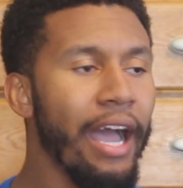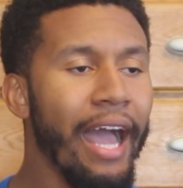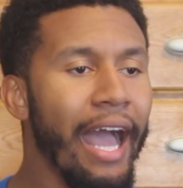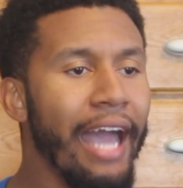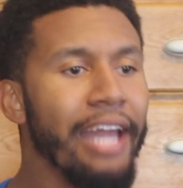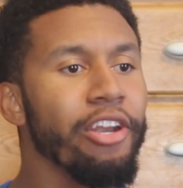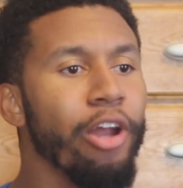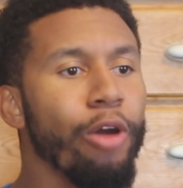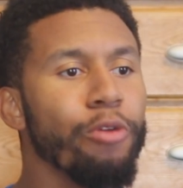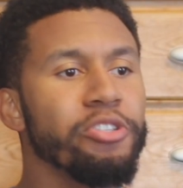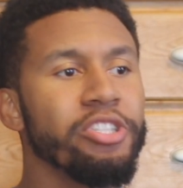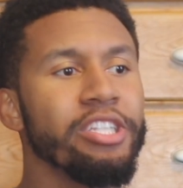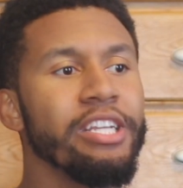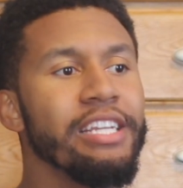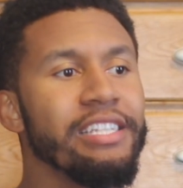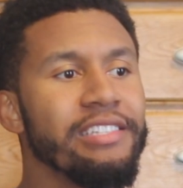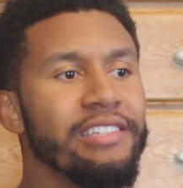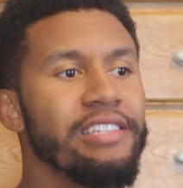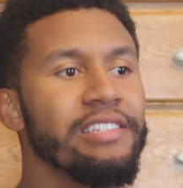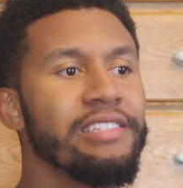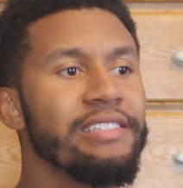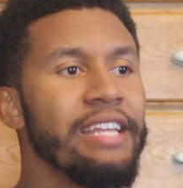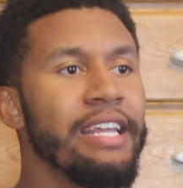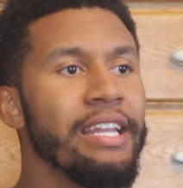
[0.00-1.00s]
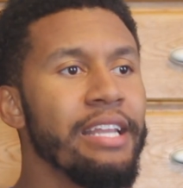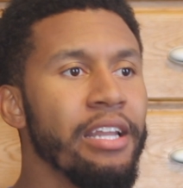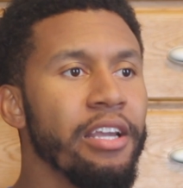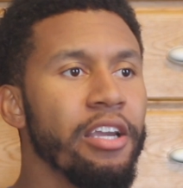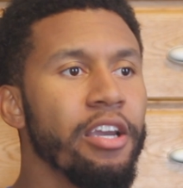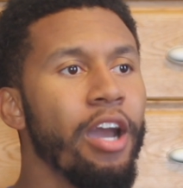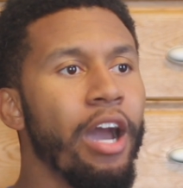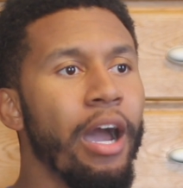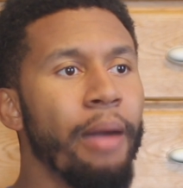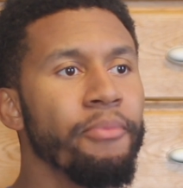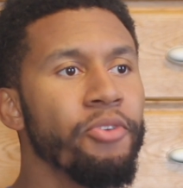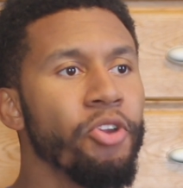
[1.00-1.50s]
I know Jesus didn't
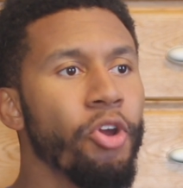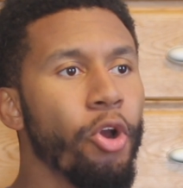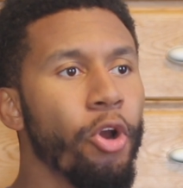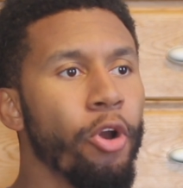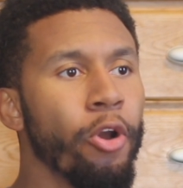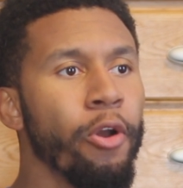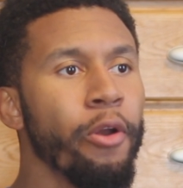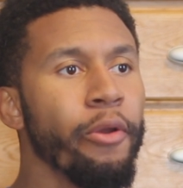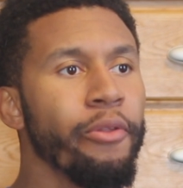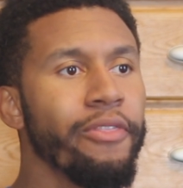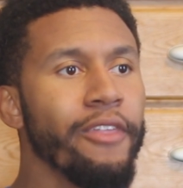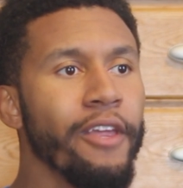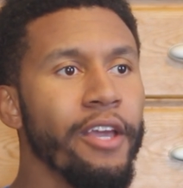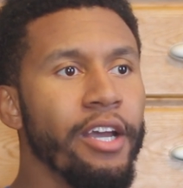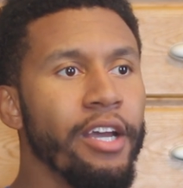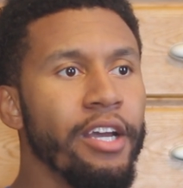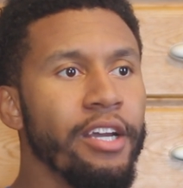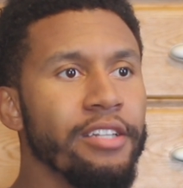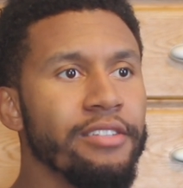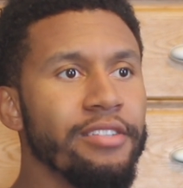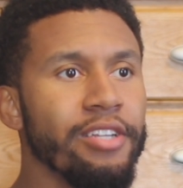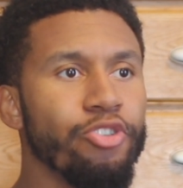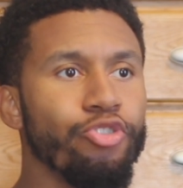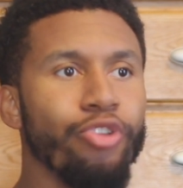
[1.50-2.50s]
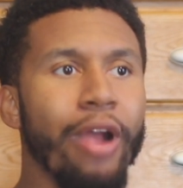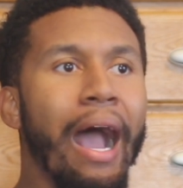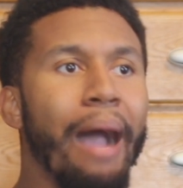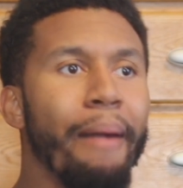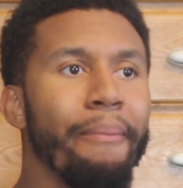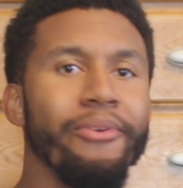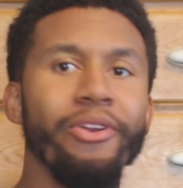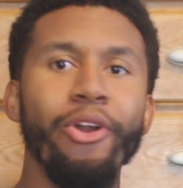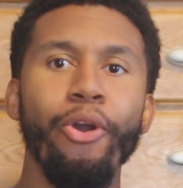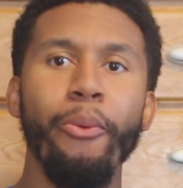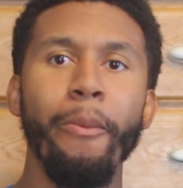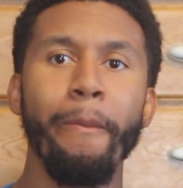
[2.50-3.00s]
come to earth to drop
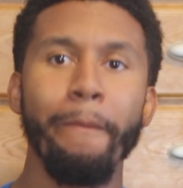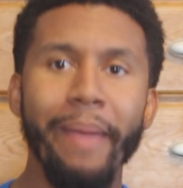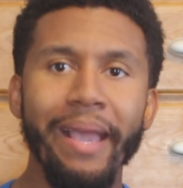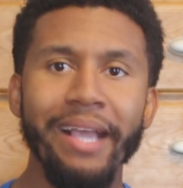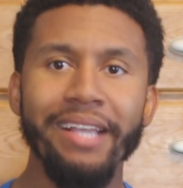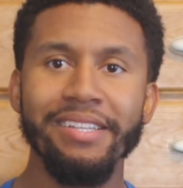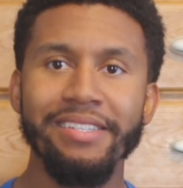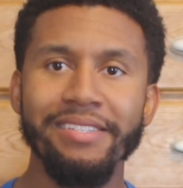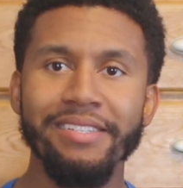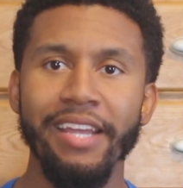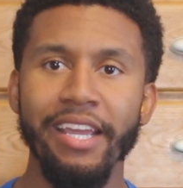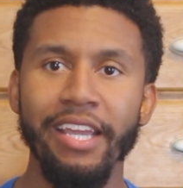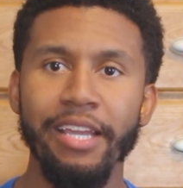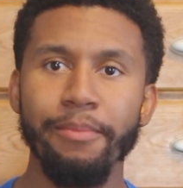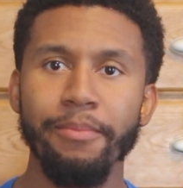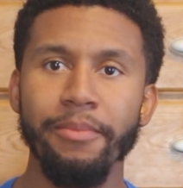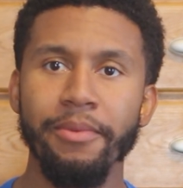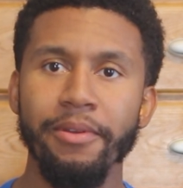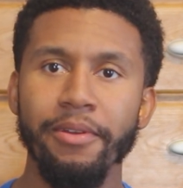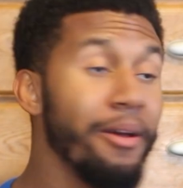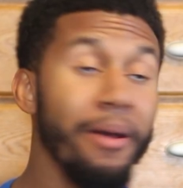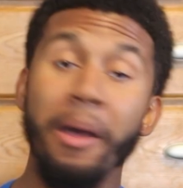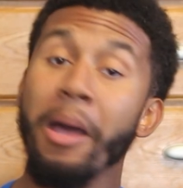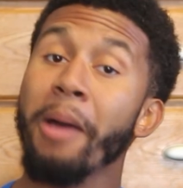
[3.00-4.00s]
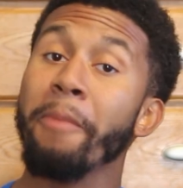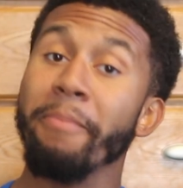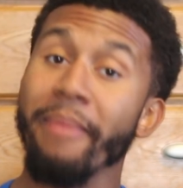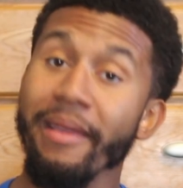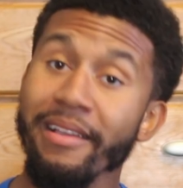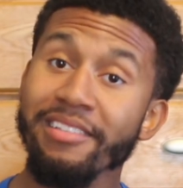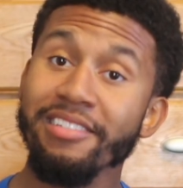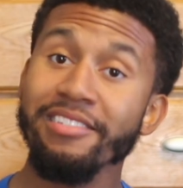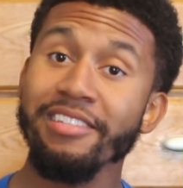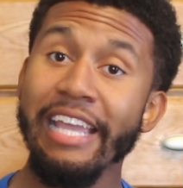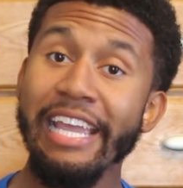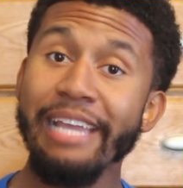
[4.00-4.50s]
no mixtape.
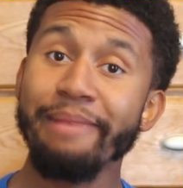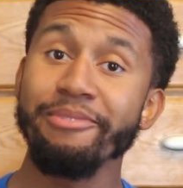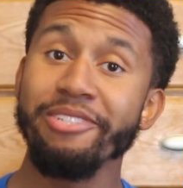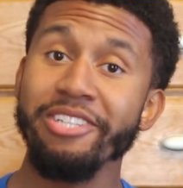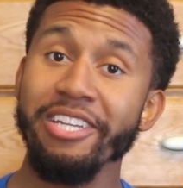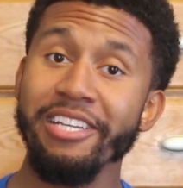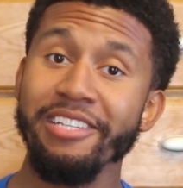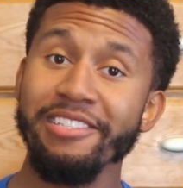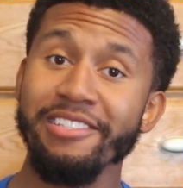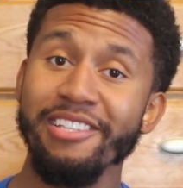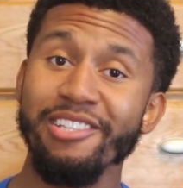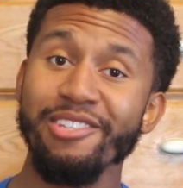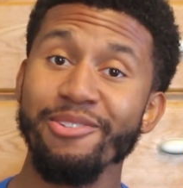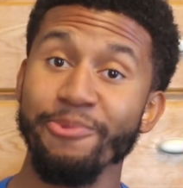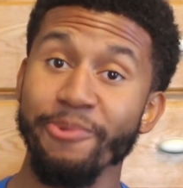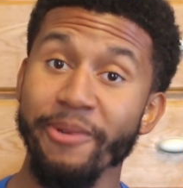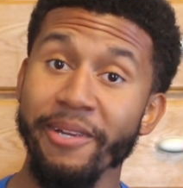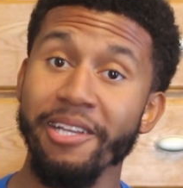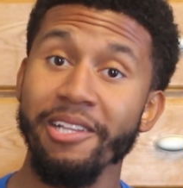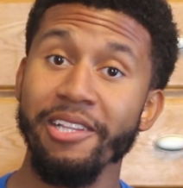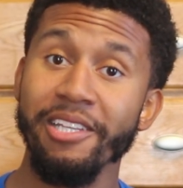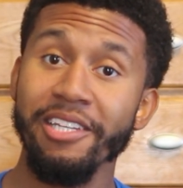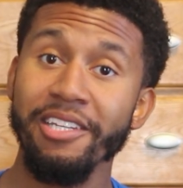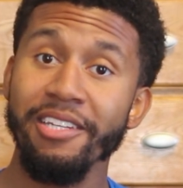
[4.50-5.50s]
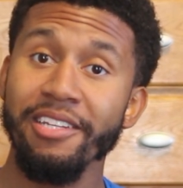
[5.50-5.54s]
Mixtape Jesus, really?